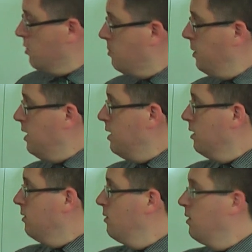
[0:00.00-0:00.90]
don't
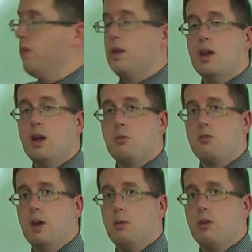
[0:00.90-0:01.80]
appear on the income
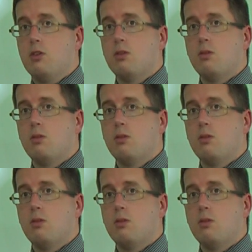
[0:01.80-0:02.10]
statement.